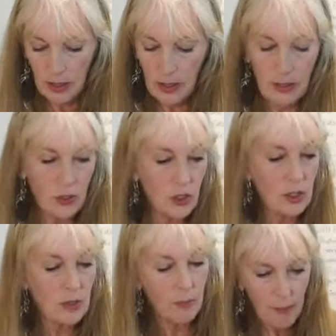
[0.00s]
is
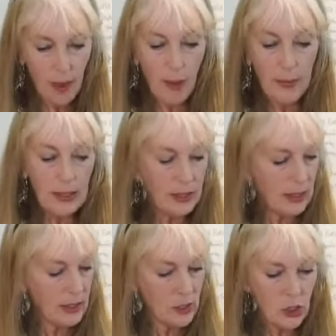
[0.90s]
just popping
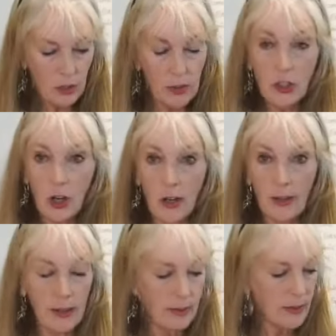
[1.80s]
it into a jar
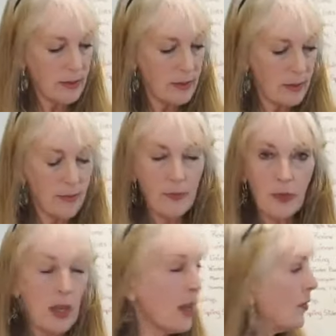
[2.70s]
like this.
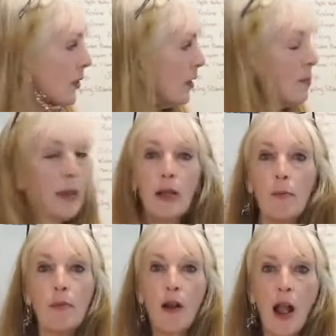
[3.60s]
And then I made a
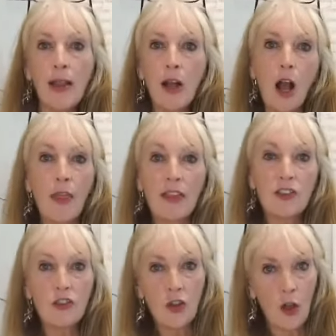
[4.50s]
brine on the
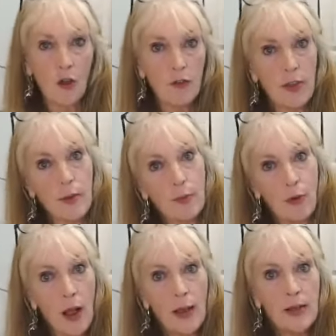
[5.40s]
stove. And the
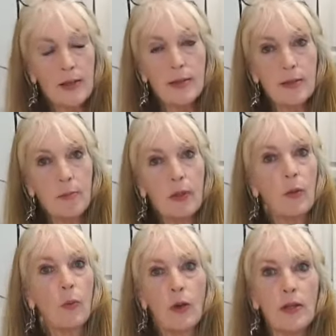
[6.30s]
brine is
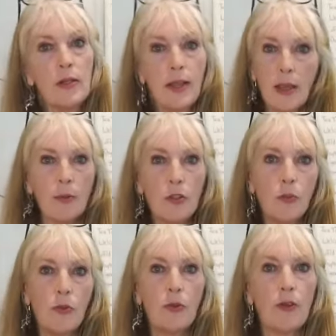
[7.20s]
simply one
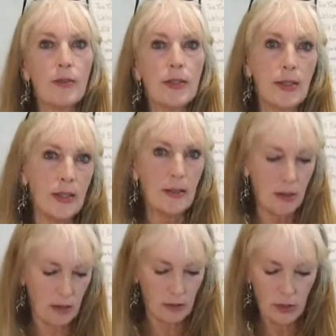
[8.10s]
tablespoon of sea
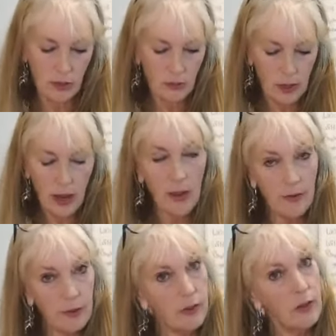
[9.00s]
salt. And you don't want to
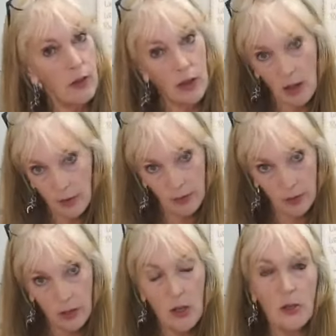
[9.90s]
ever,
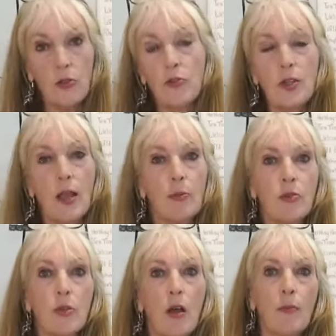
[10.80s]
ever use table
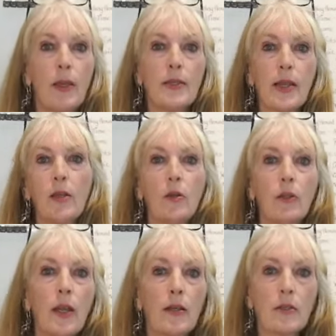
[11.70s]
salt because that
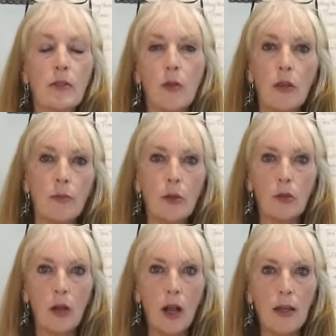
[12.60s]
only has sodium
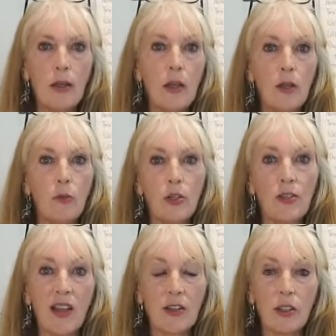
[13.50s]
chloride which
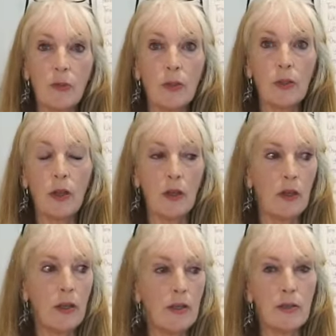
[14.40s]
is actually what uh,
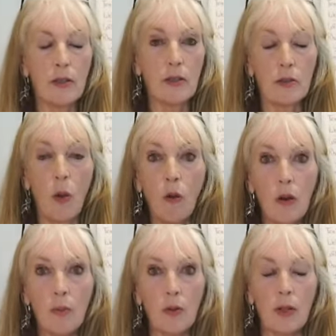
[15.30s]
is is
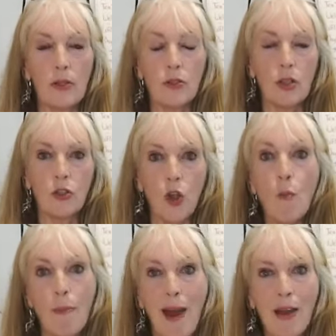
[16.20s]
horrible. It's it's
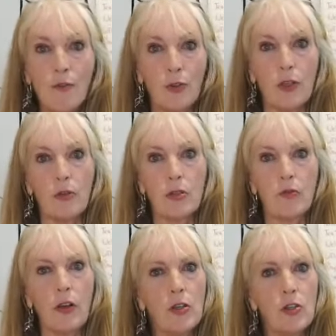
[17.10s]
so bad for you. It's
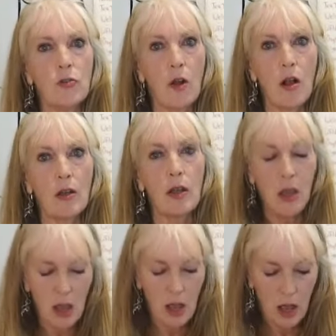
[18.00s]
a very strong,
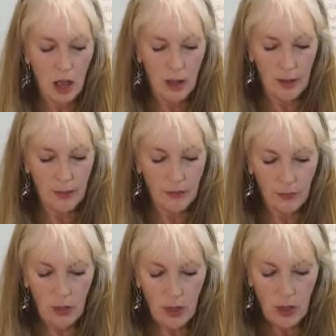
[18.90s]

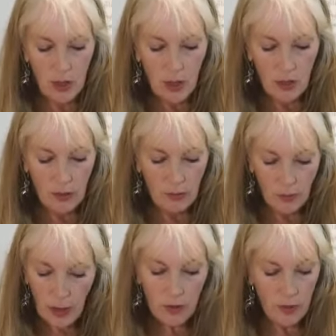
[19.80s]
um,
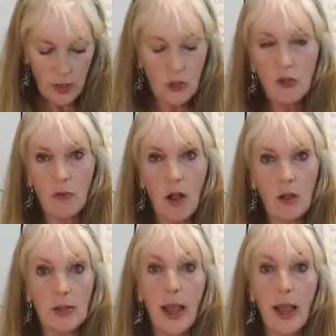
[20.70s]
very very strong